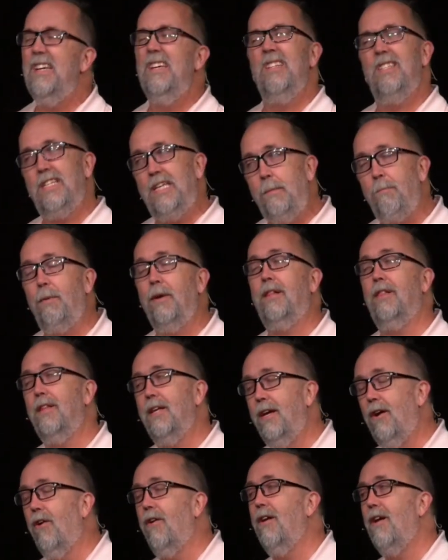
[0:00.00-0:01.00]

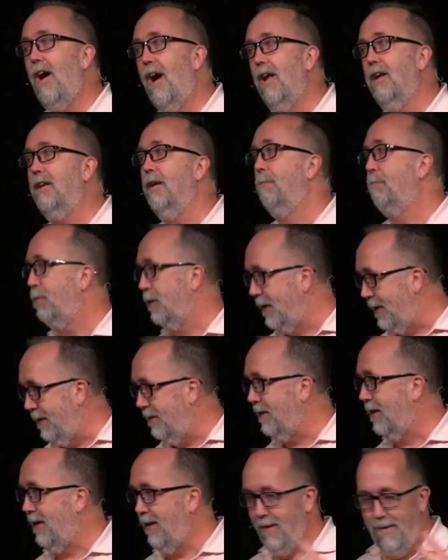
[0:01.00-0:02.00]
typically are not
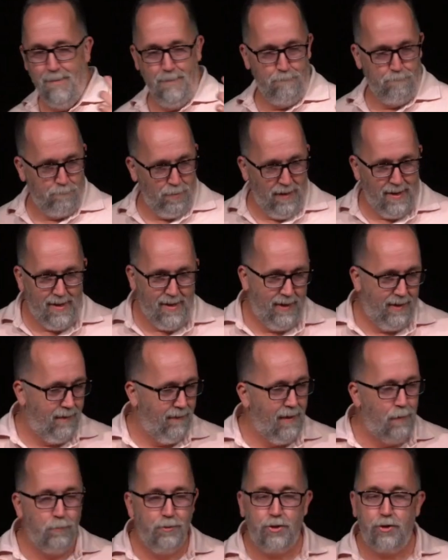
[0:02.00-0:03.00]
completely blank.
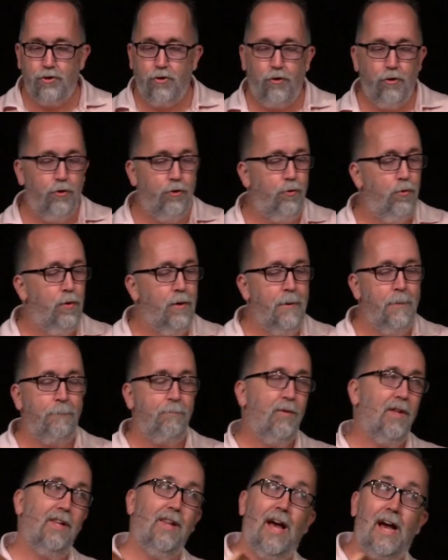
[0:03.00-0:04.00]
That was true
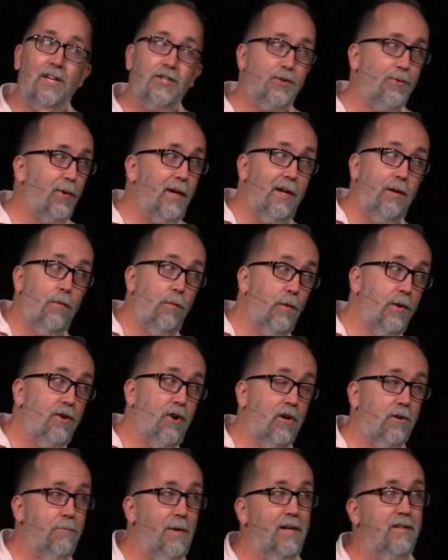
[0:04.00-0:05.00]
last week when we
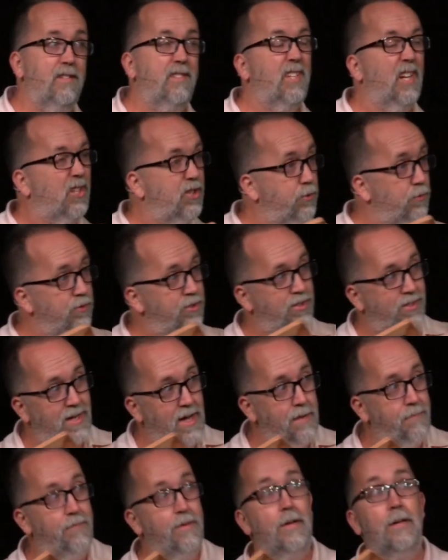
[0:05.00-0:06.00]
talked about sexual
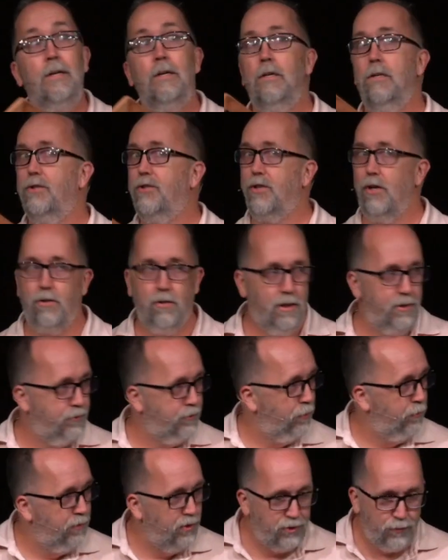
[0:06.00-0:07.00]
stuff, certainly
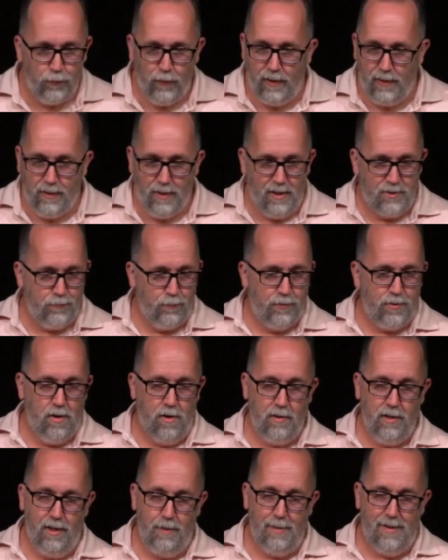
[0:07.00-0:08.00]
true this week as we're
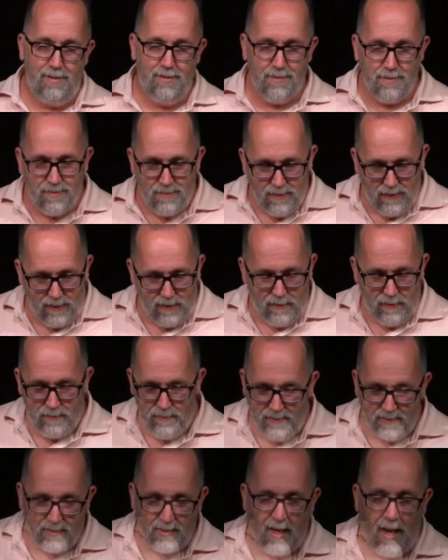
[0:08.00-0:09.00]
talking about uh,
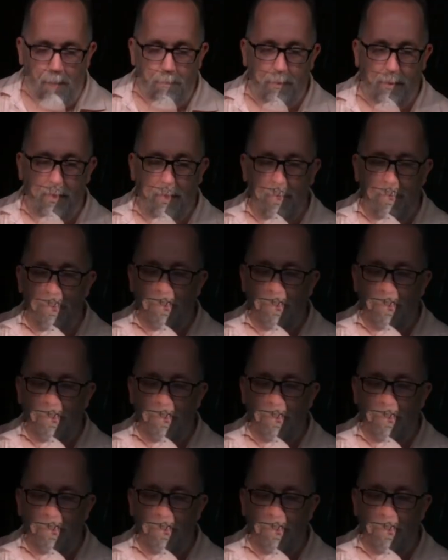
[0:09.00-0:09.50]
this topic.